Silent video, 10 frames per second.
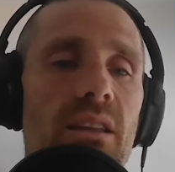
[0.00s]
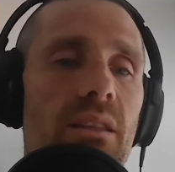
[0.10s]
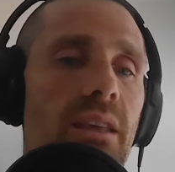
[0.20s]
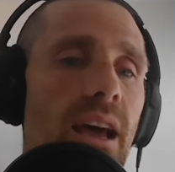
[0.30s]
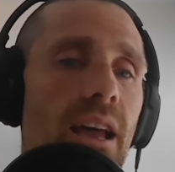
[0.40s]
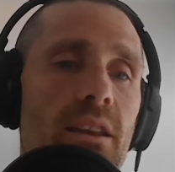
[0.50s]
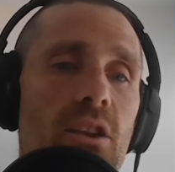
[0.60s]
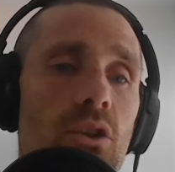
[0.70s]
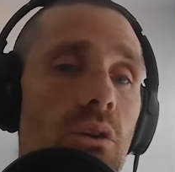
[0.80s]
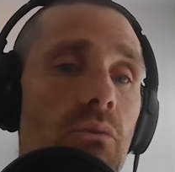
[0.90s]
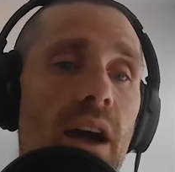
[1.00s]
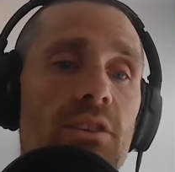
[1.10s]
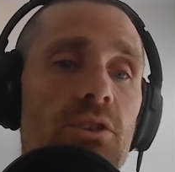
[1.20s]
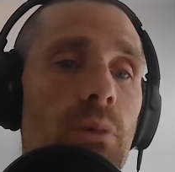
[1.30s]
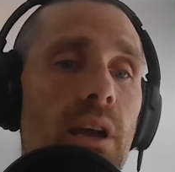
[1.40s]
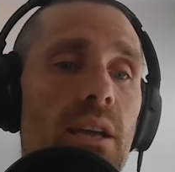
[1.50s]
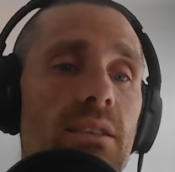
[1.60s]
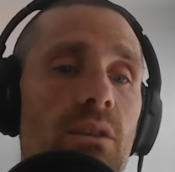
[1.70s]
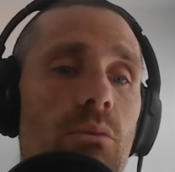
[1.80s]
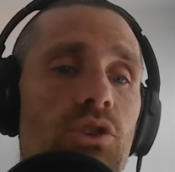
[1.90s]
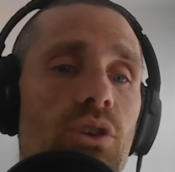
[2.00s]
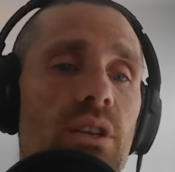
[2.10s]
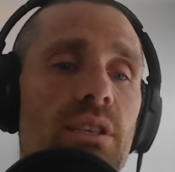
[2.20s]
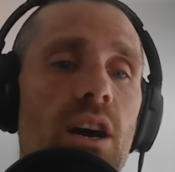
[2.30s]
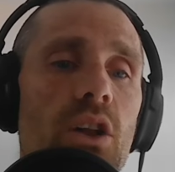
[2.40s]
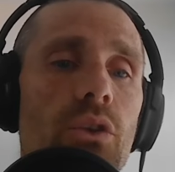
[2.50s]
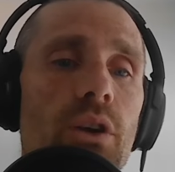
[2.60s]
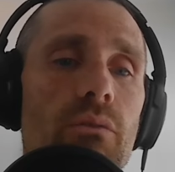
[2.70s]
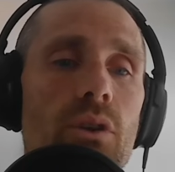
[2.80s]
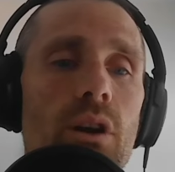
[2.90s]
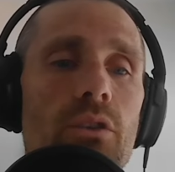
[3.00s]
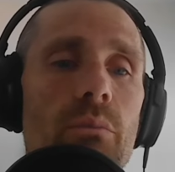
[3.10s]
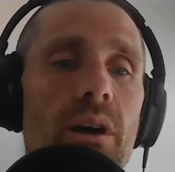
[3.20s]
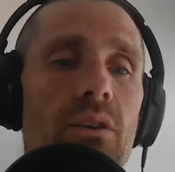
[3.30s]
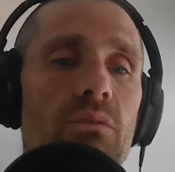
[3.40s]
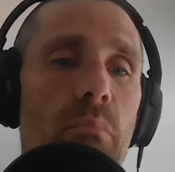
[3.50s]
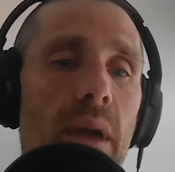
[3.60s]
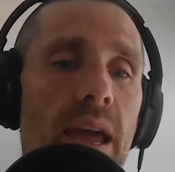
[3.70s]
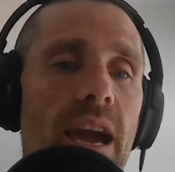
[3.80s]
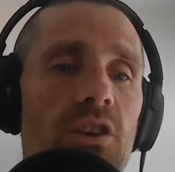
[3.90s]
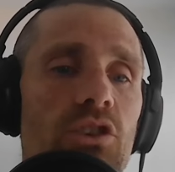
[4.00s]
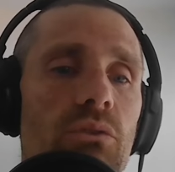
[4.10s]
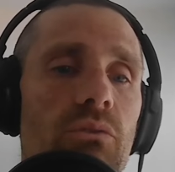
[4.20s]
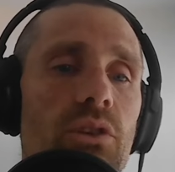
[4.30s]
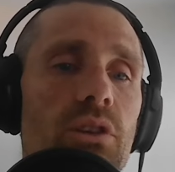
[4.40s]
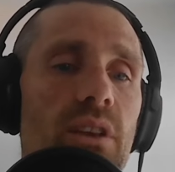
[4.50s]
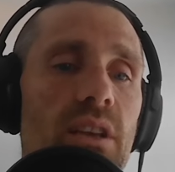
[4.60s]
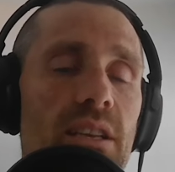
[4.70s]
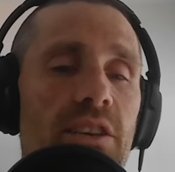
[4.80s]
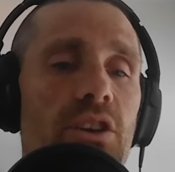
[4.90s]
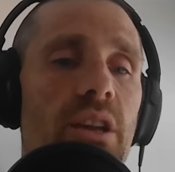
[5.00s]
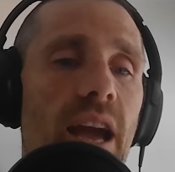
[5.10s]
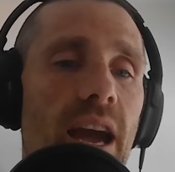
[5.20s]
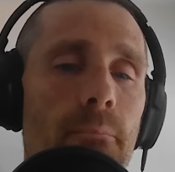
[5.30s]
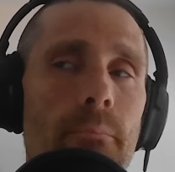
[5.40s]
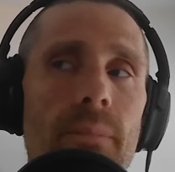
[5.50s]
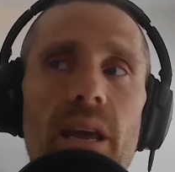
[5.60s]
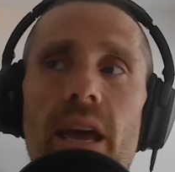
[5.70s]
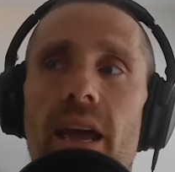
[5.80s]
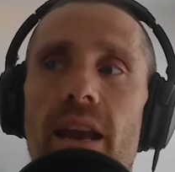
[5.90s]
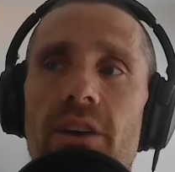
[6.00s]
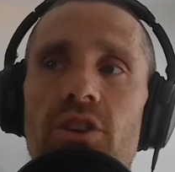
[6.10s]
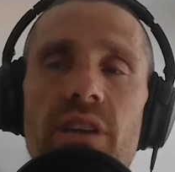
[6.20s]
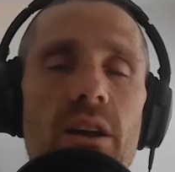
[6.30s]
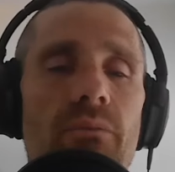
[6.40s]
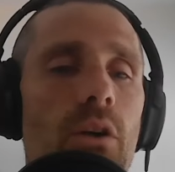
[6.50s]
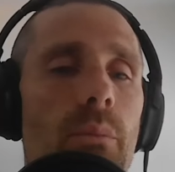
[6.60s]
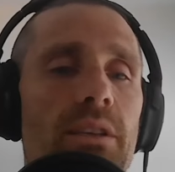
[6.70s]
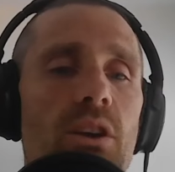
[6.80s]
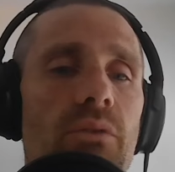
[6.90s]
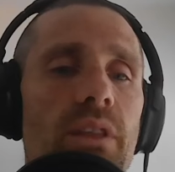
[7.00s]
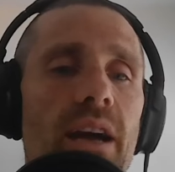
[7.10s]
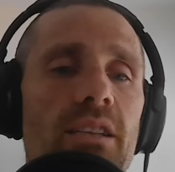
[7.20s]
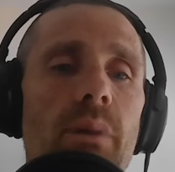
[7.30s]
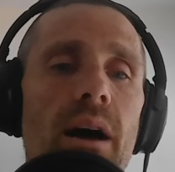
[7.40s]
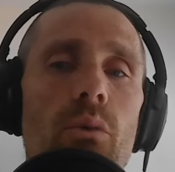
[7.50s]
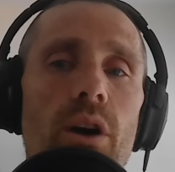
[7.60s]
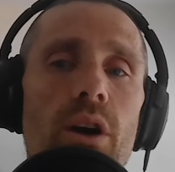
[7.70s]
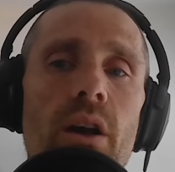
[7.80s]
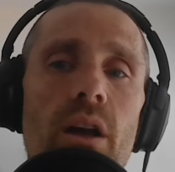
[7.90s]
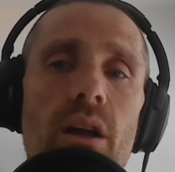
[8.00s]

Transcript: then you know a faster pace than what you can tolerate for 100 miles may actually feel even easier yet and i just kind of found myself in that spot where